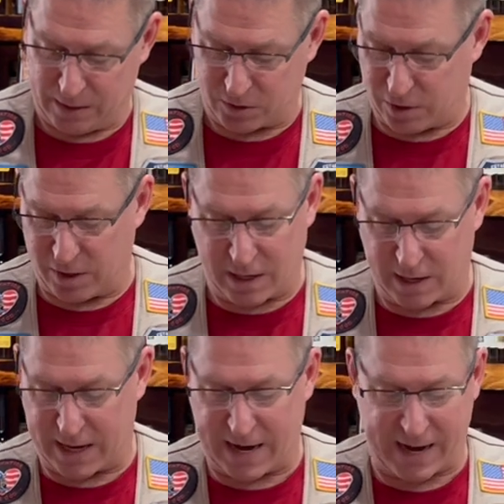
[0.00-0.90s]
So you're
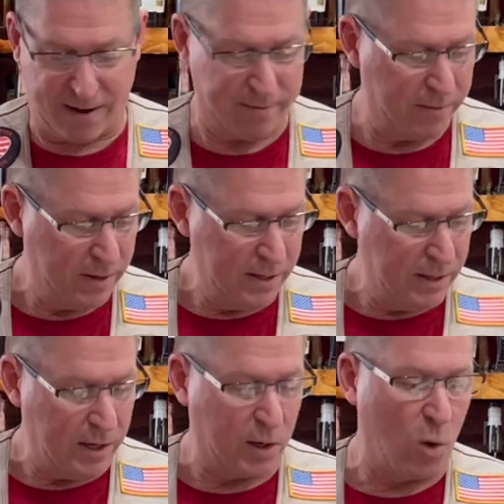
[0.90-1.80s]
going to have
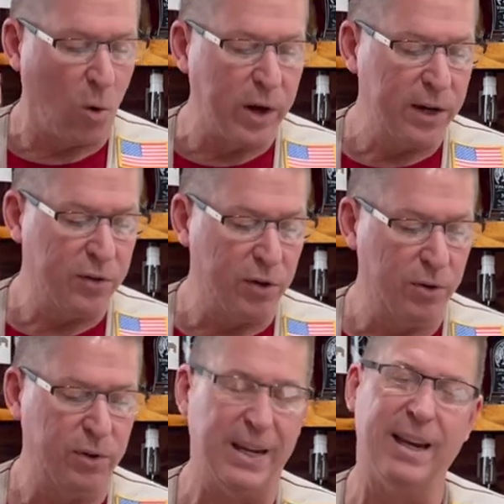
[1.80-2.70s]
According
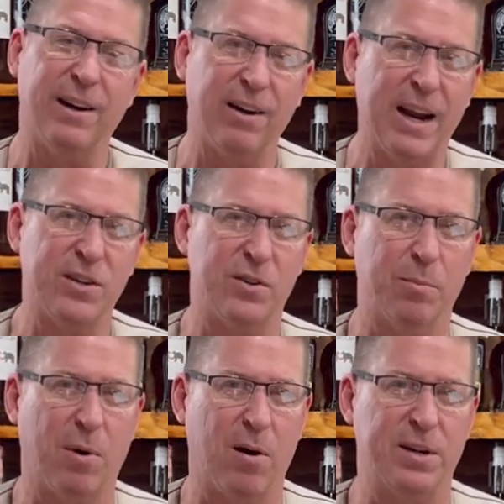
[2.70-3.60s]
to the International
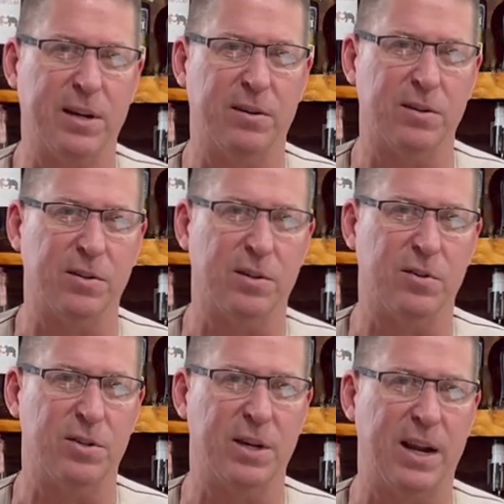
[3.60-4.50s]
Bartenders
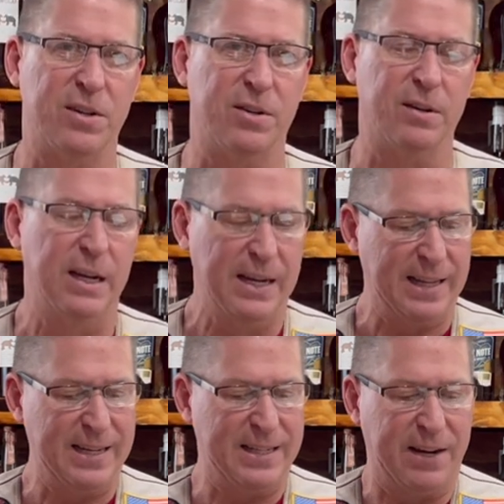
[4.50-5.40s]
Association,
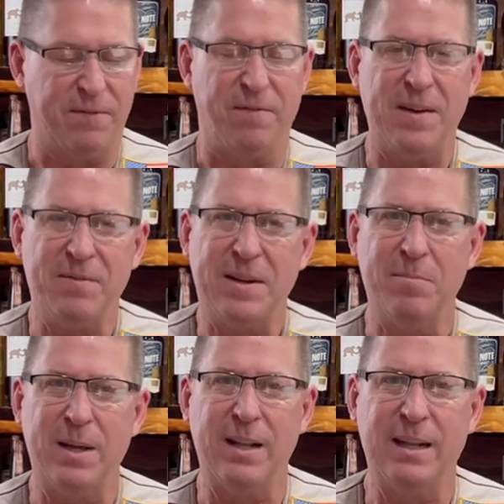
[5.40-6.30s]
they said 50
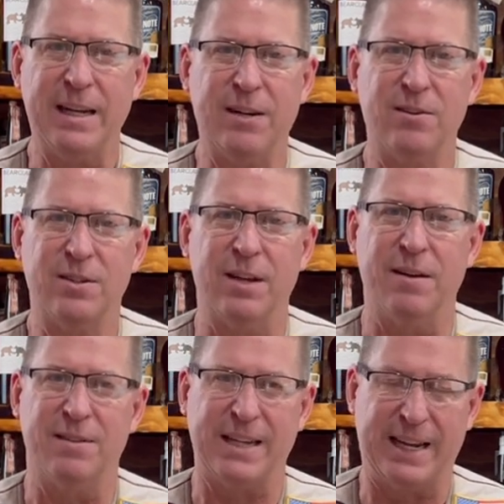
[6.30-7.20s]
milliliters
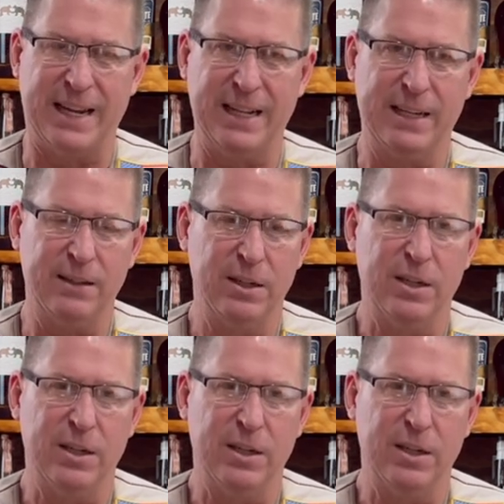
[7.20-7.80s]
of tequila,